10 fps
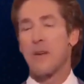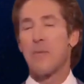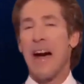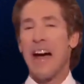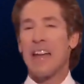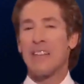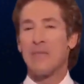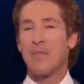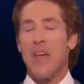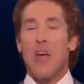Stay
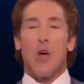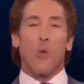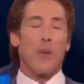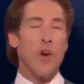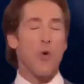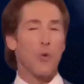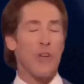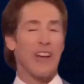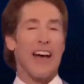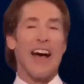focused on your own
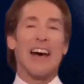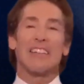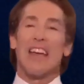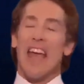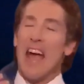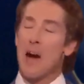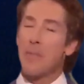journey and avoid